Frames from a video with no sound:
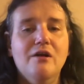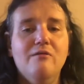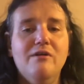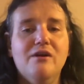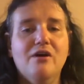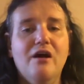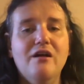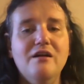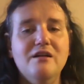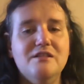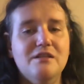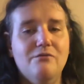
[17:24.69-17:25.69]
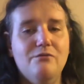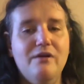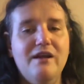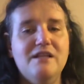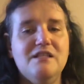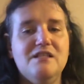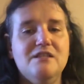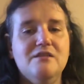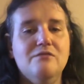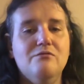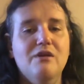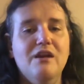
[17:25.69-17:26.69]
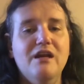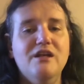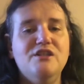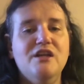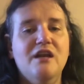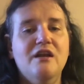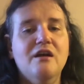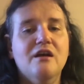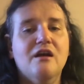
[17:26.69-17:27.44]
regardless of race, religion,